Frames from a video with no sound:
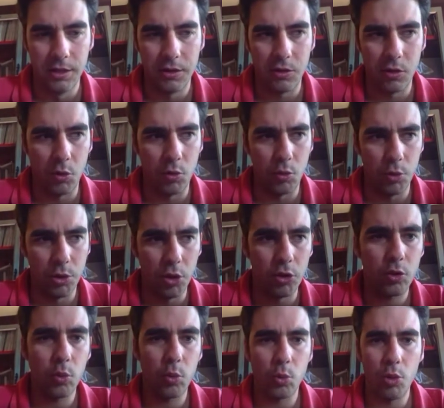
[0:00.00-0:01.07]
So we
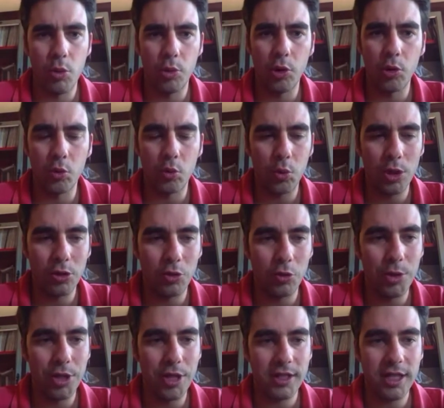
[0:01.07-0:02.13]
don't want to
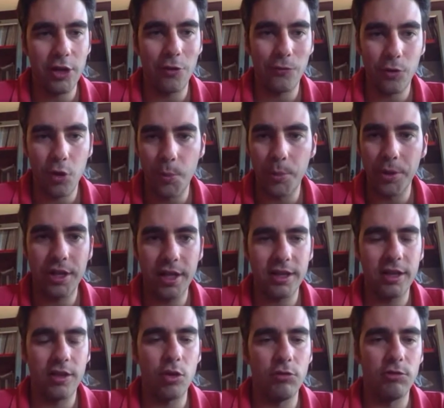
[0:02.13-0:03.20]
be that kind of company that
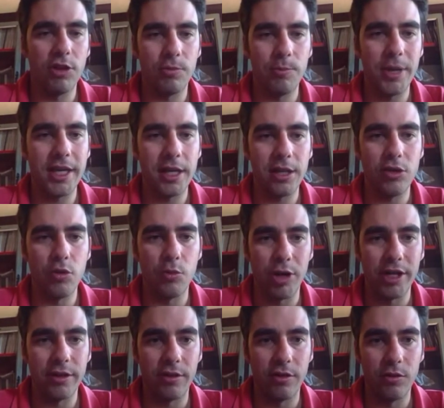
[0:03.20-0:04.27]
is always making new
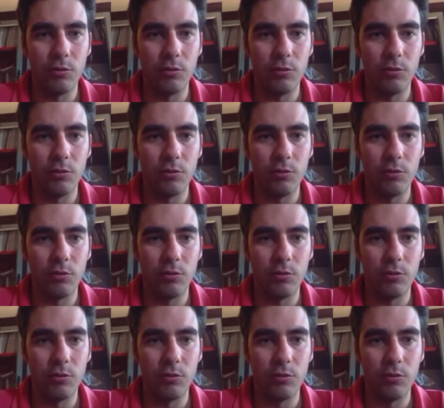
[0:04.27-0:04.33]
brands.